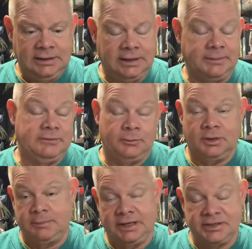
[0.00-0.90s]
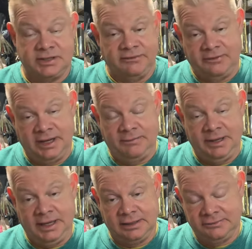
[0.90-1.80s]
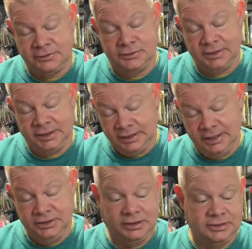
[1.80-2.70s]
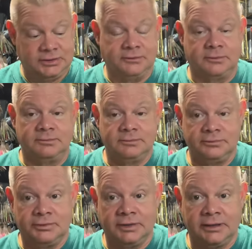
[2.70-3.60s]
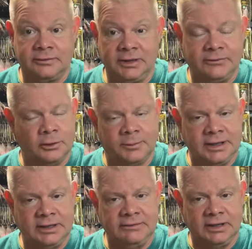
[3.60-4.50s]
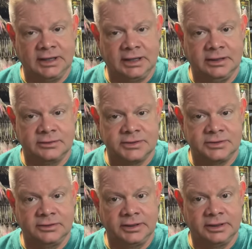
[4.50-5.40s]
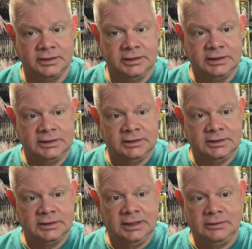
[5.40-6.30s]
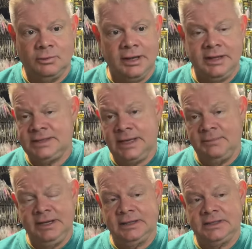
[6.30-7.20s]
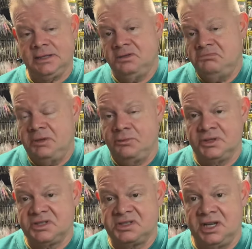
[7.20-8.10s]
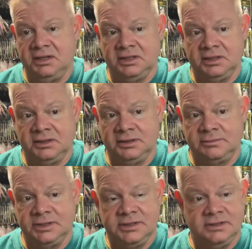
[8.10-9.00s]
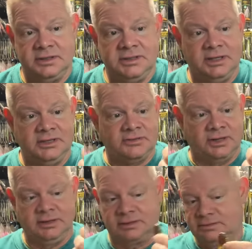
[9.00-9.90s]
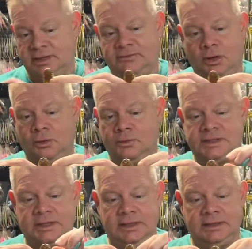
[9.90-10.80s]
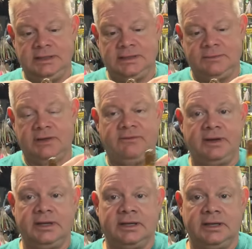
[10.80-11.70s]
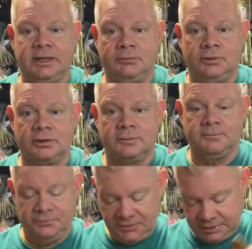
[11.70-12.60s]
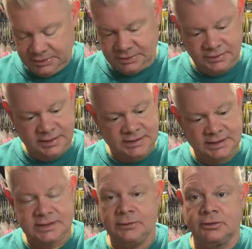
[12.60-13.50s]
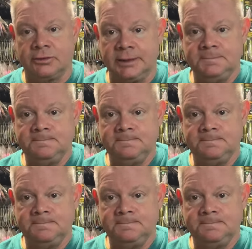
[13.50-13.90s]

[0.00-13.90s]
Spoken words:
I mean, if you want to buy just a 5-pack for $2.99, you can too, directly from Lake Fork. But they don't have a lot of colors still there. Why they stopped making this, I don't know. Maybe it wasn't selling, I don't know. But it's a nice trailer. I've always liked these, and when I found I could get more, I did. So that's that sour grape,